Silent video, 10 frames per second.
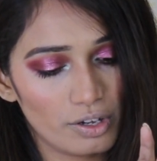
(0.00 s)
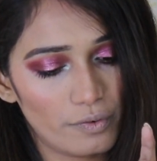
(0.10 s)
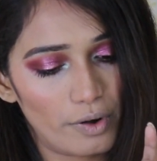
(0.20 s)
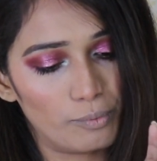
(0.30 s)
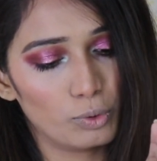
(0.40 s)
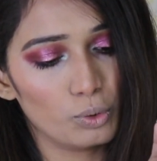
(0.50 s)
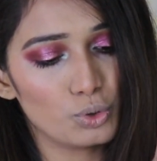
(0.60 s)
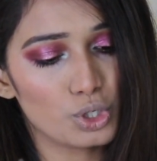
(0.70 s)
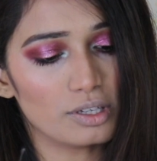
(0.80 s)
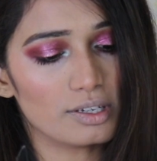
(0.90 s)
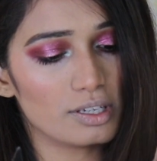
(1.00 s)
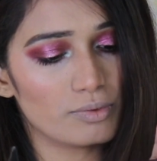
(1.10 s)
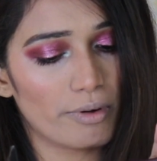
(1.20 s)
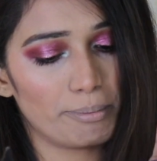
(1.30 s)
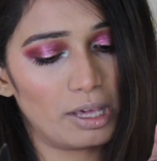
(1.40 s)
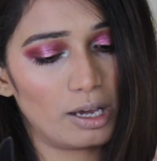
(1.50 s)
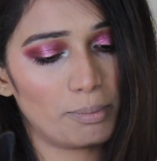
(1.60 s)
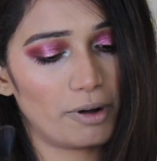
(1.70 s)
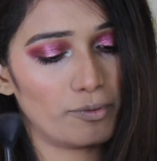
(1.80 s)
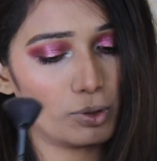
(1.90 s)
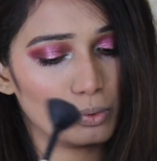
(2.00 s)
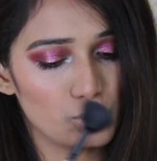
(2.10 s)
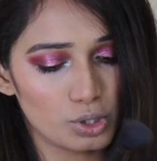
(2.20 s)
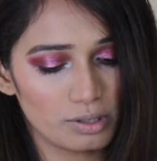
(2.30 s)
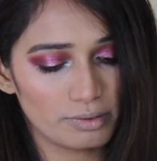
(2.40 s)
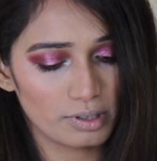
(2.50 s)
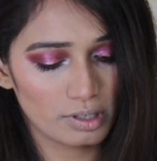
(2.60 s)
Revolution. This is from Makeup Revolution.